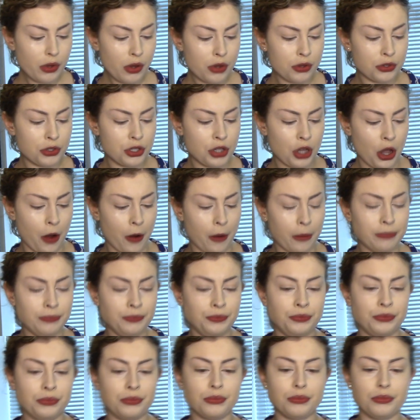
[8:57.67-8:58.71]
So,
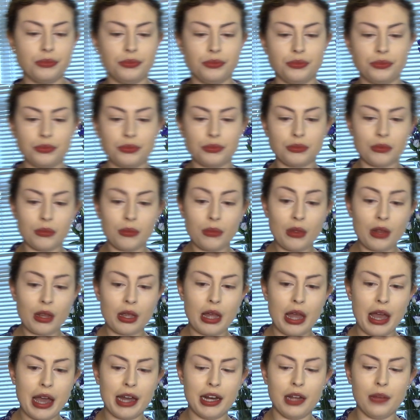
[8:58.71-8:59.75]

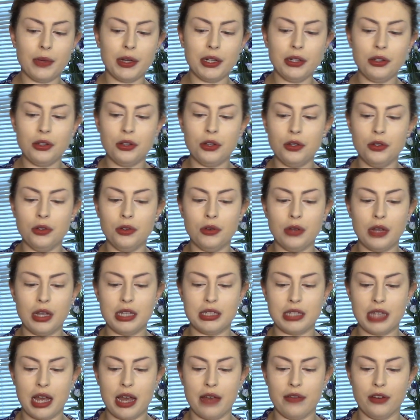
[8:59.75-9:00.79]
anyone who
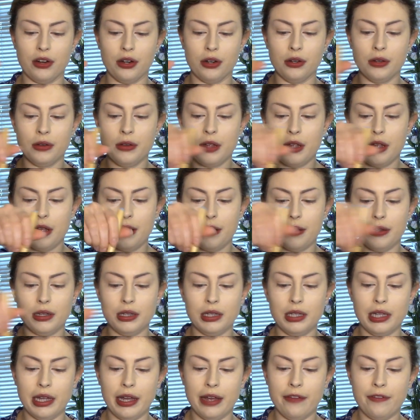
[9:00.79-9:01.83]
has ever
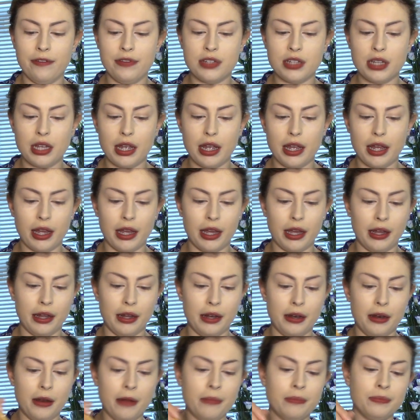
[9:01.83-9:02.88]
lived
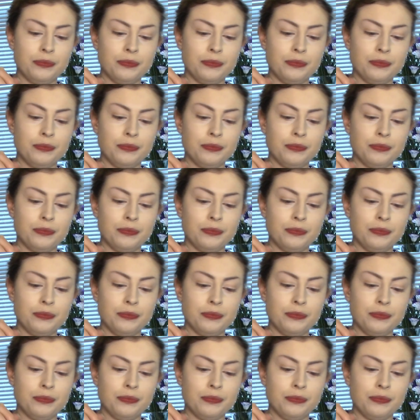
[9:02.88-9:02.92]
in